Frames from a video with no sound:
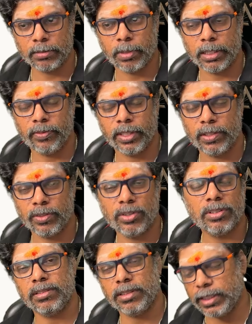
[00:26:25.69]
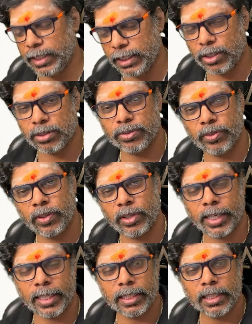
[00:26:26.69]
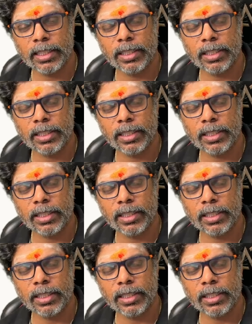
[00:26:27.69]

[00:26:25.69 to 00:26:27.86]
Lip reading: but when you read those one, right,